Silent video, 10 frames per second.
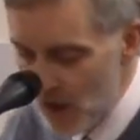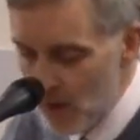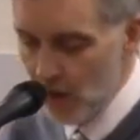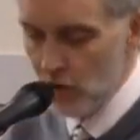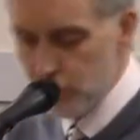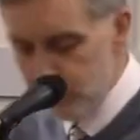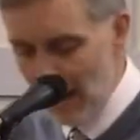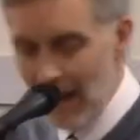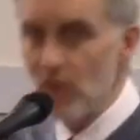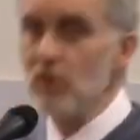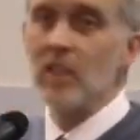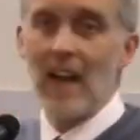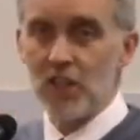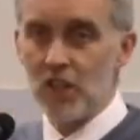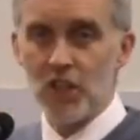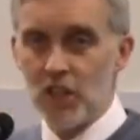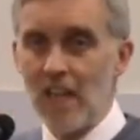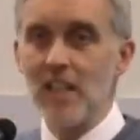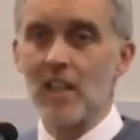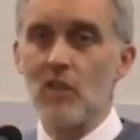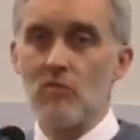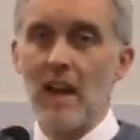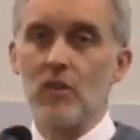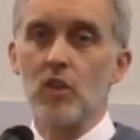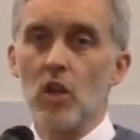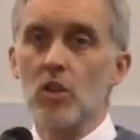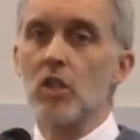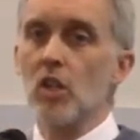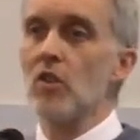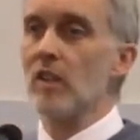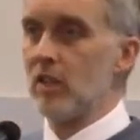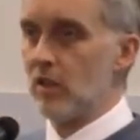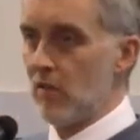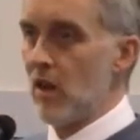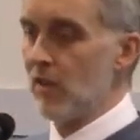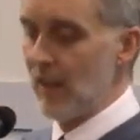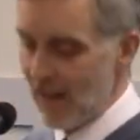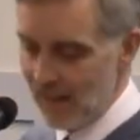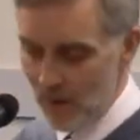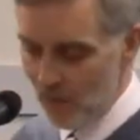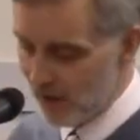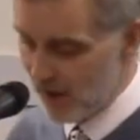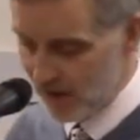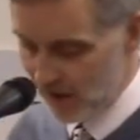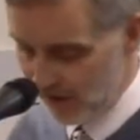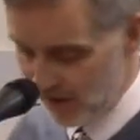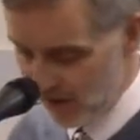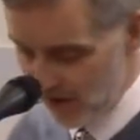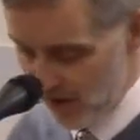who are crowned and seated around God's glorious throne. And yet, what do?